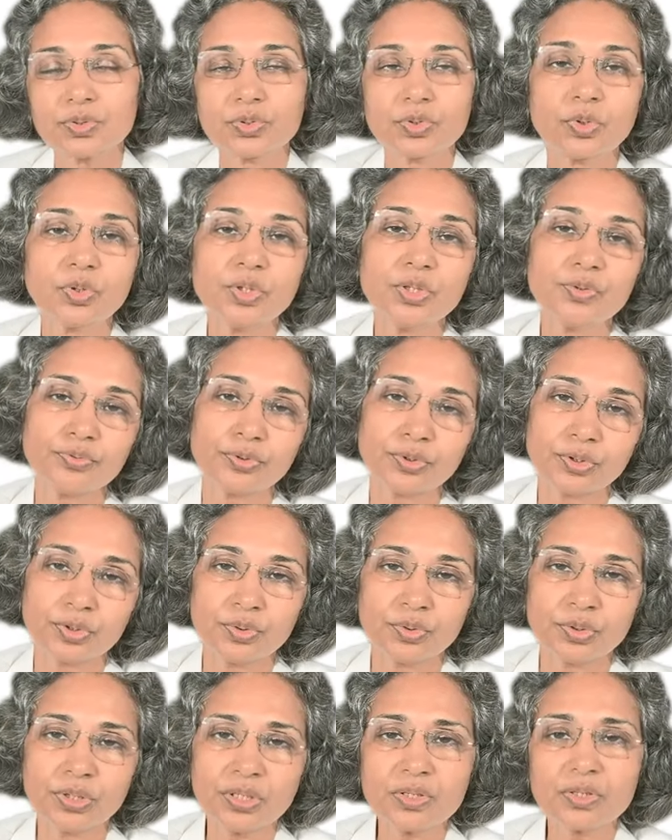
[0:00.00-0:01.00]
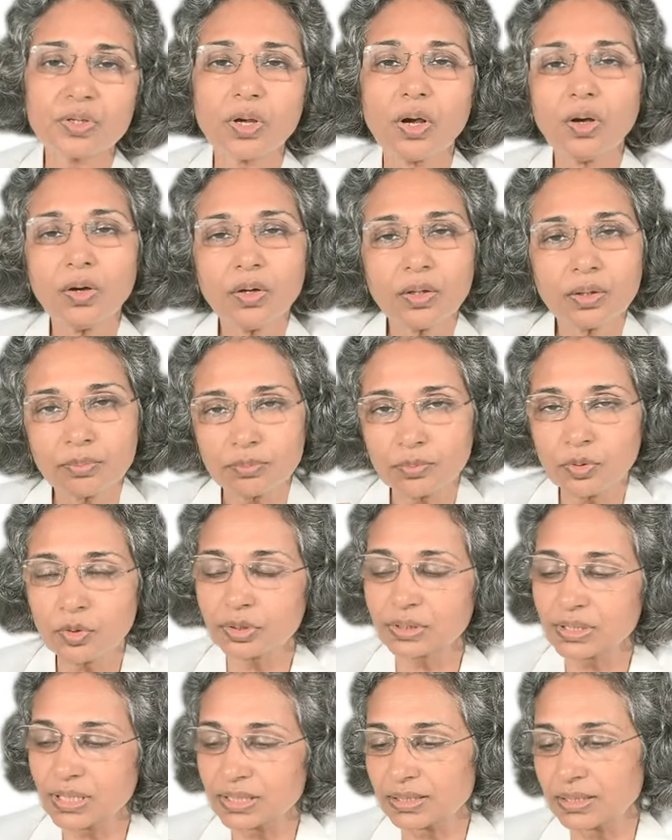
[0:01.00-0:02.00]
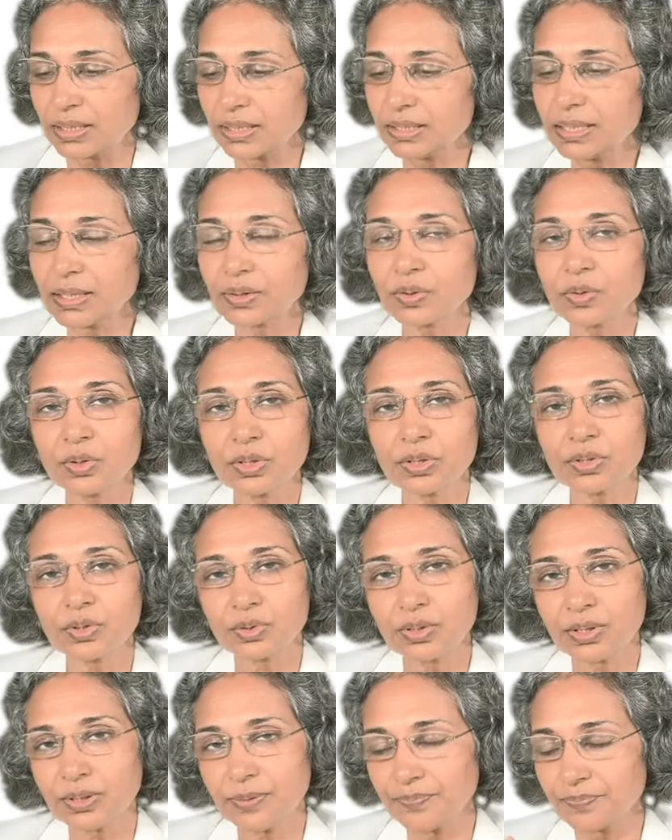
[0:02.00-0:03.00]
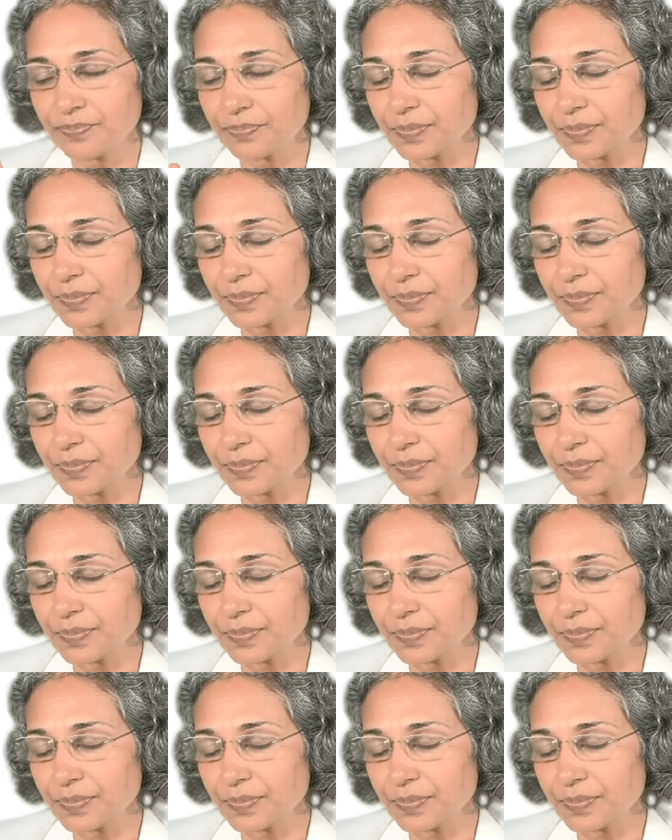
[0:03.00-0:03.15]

24 units or more than that according to the